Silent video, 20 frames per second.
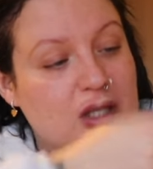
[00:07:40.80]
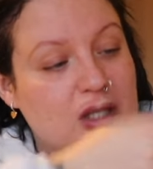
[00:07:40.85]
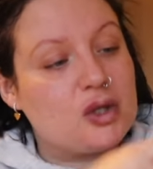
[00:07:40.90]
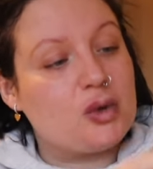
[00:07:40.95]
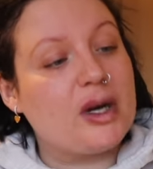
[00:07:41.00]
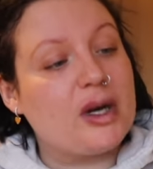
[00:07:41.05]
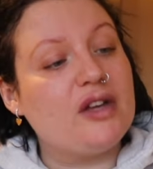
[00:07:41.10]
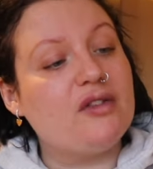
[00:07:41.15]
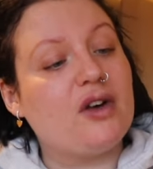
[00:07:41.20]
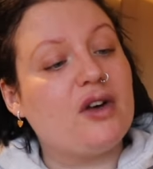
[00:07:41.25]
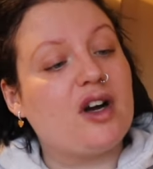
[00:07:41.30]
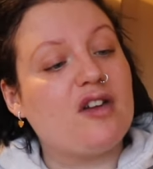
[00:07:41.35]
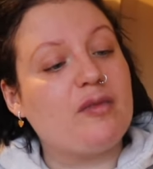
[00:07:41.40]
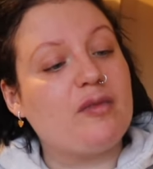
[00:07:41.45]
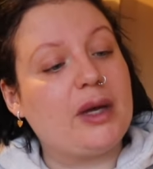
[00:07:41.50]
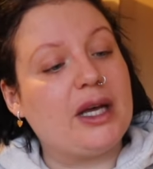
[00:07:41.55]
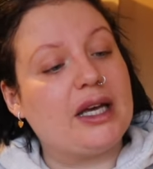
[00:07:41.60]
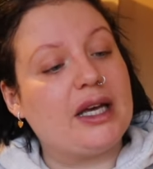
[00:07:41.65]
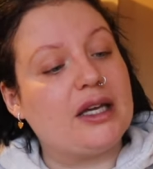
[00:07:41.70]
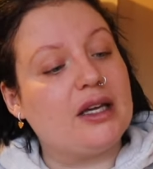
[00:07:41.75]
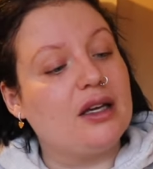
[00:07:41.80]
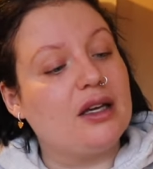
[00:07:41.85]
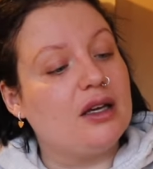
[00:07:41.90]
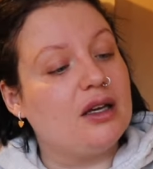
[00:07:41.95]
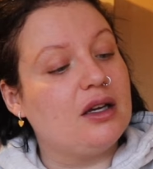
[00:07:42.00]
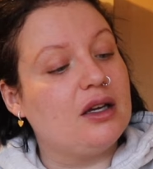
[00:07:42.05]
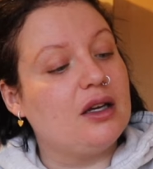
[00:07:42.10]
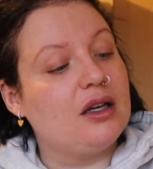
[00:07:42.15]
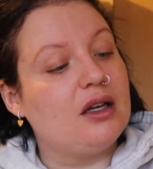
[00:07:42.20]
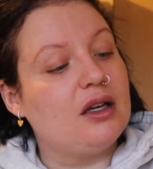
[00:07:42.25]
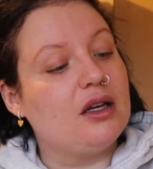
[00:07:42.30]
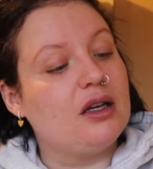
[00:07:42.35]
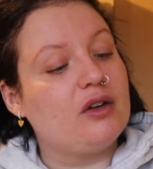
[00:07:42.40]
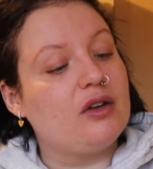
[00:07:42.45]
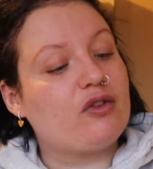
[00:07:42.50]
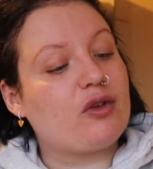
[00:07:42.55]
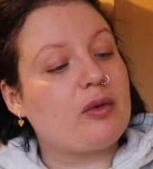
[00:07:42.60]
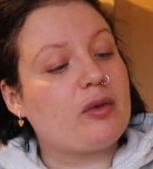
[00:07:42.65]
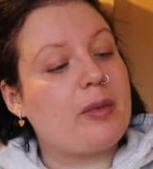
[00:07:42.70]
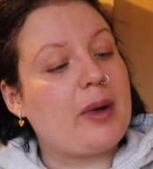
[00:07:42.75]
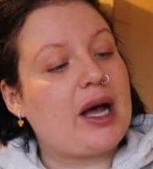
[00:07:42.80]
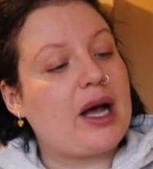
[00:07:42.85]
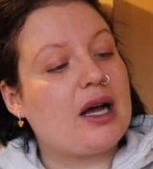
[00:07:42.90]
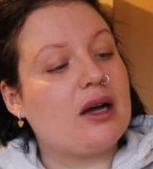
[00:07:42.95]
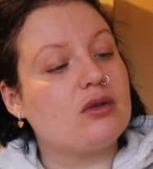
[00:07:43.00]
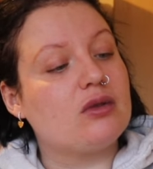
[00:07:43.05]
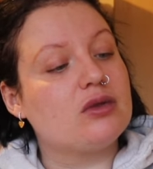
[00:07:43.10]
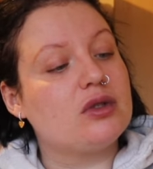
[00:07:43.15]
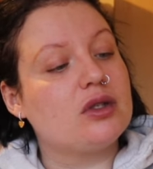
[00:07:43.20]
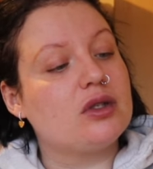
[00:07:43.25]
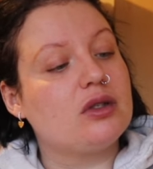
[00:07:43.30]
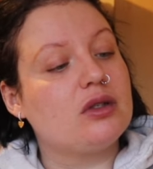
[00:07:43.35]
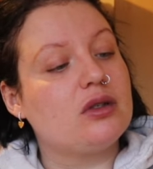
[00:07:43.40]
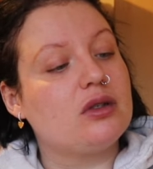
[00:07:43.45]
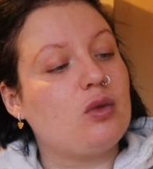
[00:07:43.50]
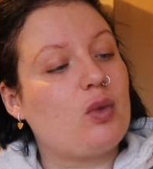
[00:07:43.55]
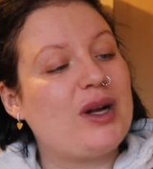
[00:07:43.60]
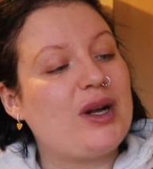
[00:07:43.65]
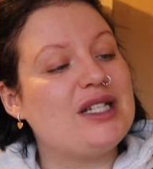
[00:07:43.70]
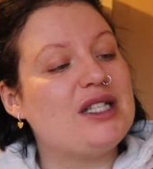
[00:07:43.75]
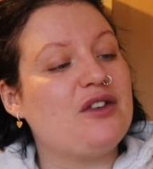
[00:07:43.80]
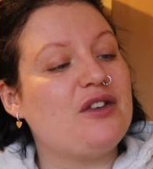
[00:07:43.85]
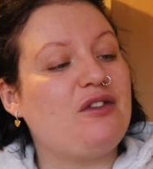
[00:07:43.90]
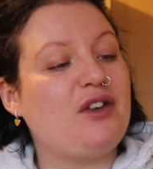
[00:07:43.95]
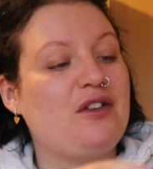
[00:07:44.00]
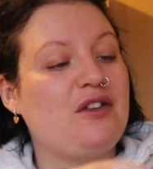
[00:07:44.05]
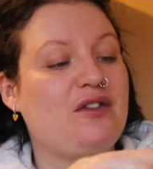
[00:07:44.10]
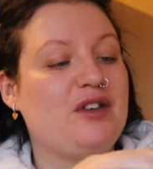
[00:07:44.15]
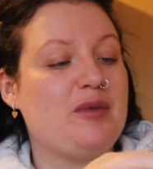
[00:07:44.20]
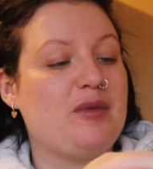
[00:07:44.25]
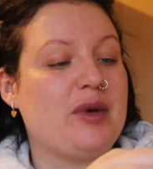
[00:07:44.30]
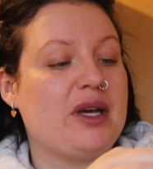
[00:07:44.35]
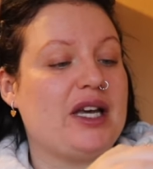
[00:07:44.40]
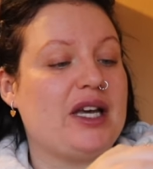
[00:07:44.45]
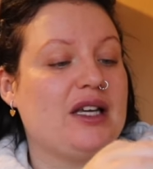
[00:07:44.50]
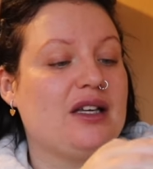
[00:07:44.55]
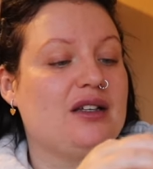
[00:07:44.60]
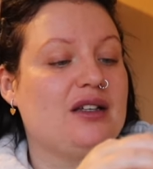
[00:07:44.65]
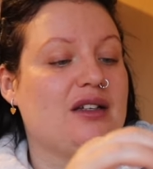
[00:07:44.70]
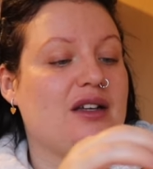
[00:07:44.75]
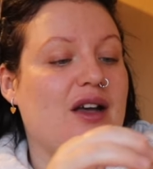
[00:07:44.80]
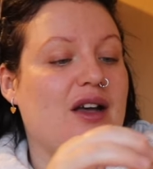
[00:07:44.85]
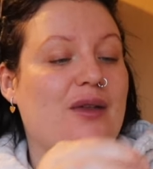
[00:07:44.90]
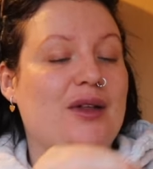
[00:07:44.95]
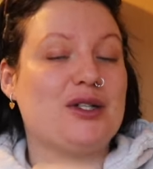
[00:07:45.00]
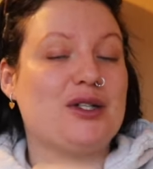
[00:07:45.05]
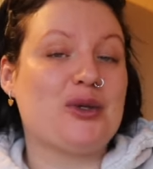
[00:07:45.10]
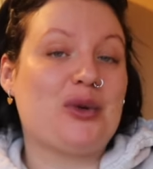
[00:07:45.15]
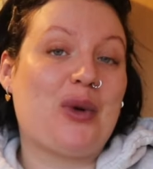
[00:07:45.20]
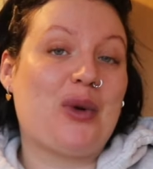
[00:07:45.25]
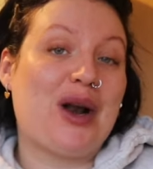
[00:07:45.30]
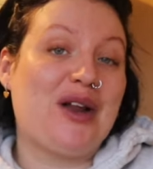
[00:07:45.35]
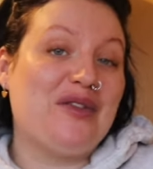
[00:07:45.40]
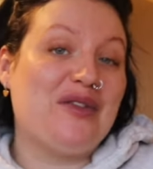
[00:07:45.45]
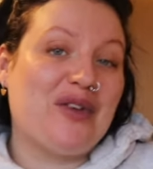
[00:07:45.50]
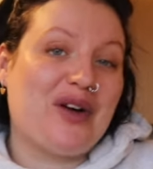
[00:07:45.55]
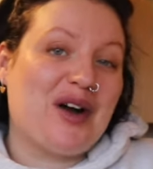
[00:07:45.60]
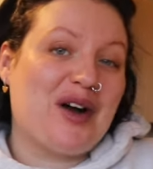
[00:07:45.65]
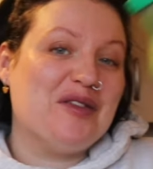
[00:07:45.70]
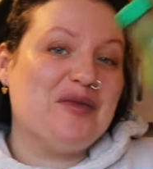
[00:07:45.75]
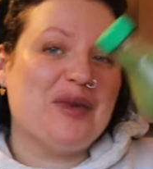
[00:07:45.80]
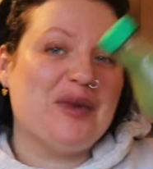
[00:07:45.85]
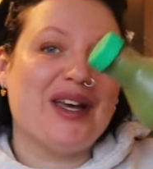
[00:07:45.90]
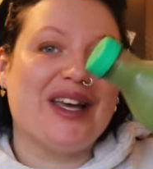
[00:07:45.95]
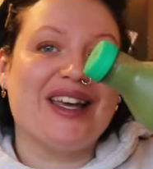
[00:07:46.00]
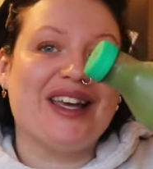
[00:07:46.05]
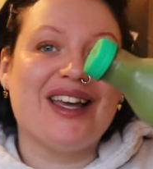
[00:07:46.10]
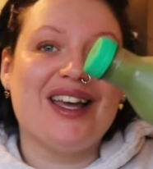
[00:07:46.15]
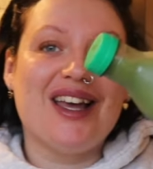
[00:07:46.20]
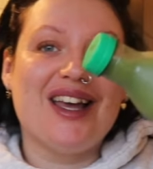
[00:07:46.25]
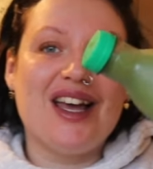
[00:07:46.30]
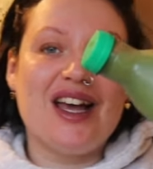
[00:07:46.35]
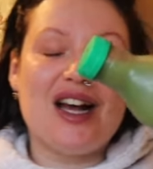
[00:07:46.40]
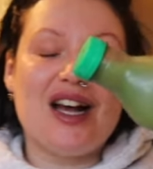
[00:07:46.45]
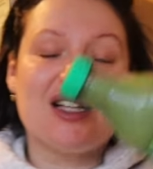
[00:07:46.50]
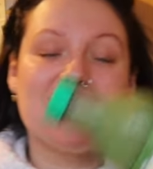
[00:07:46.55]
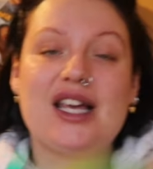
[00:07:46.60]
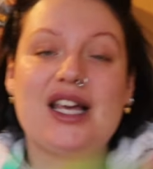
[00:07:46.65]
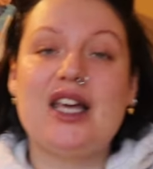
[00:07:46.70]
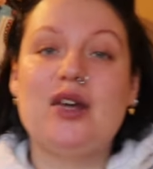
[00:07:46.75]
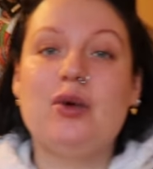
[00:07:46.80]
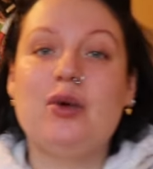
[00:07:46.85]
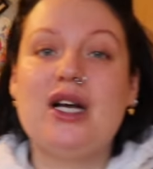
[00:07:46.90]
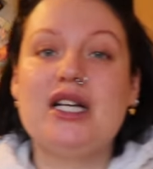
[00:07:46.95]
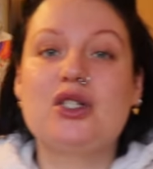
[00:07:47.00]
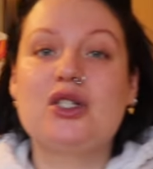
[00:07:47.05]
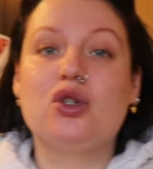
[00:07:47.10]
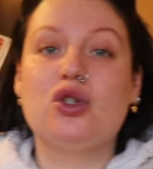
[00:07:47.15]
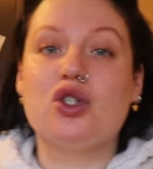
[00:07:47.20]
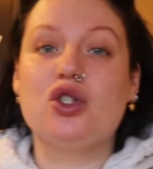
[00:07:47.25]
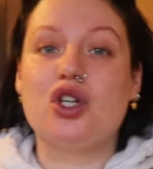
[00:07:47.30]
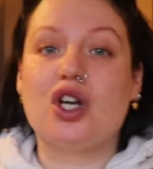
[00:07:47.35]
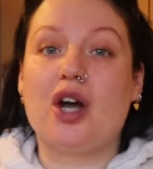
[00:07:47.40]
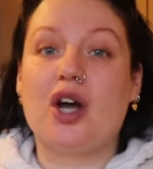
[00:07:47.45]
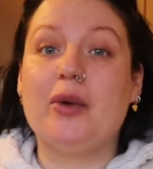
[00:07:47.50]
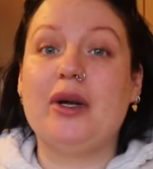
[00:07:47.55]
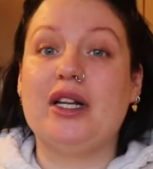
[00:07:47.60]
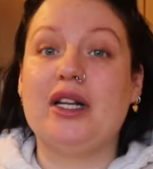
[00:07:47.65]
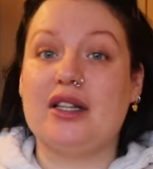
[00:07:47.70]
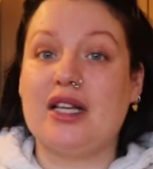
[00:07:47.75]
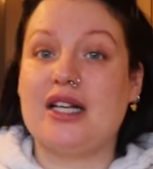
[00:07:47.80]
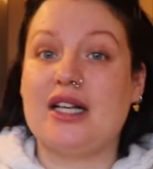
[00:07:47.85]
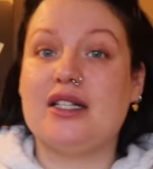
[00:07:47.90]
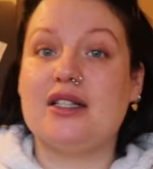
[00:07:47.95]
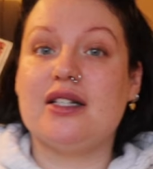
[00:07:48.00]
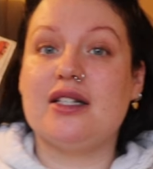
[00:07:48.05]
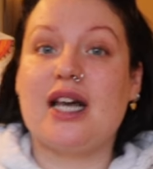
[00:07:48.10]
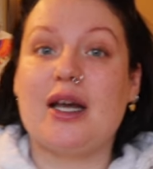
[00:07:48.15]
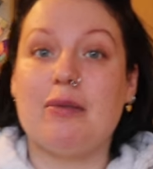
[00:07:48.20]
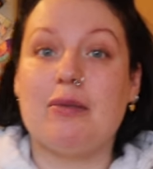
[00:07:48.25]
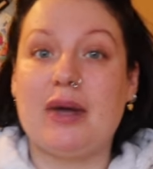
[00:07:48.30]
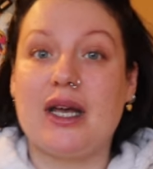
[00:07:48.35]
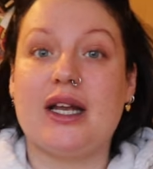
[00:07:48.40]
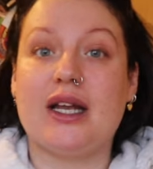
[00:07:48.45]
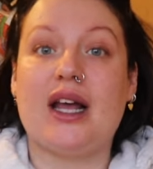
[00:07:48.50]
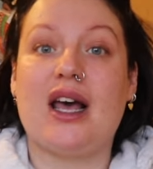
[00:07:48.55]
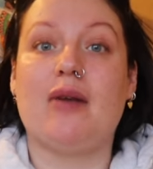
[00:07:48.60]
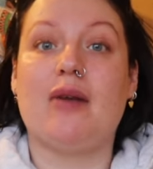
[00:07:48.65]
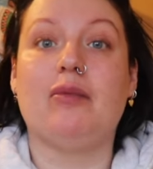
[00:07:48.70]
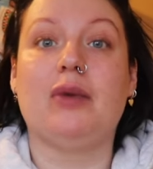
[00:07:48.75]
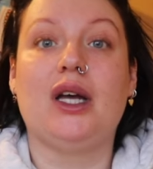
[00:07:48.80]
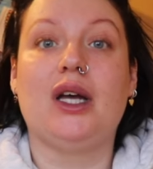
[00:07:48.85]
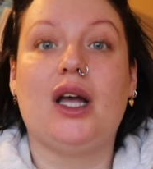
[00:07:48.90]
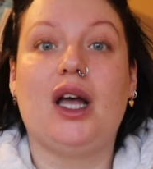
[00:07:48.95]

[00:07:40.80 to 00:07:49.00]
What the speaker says: 25p from a pound. Went to 50p and then 25p. I'll tell you where it's good to go in at the end of the day, B&M.